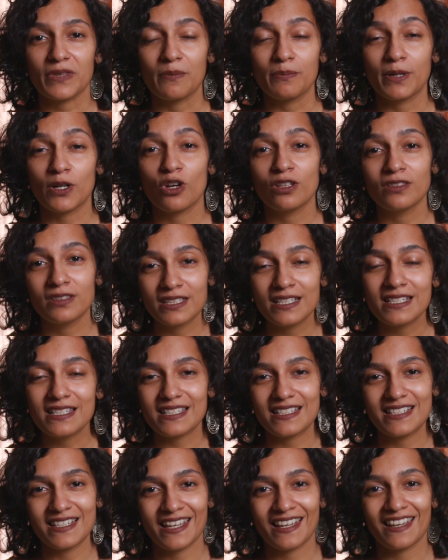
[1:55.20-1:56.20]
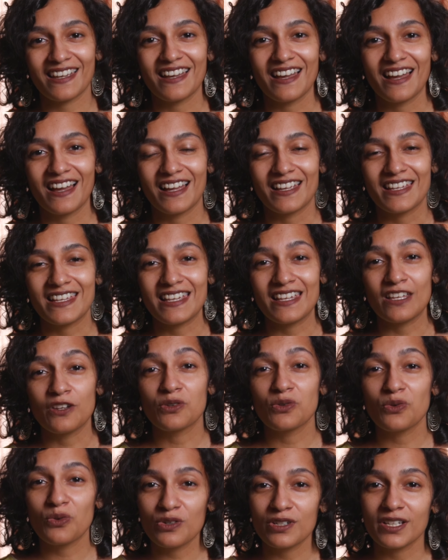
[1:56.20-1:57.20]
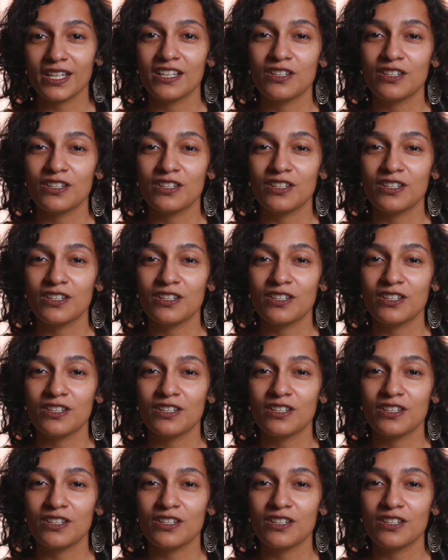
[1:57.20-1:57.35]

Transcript: But on this day, he rode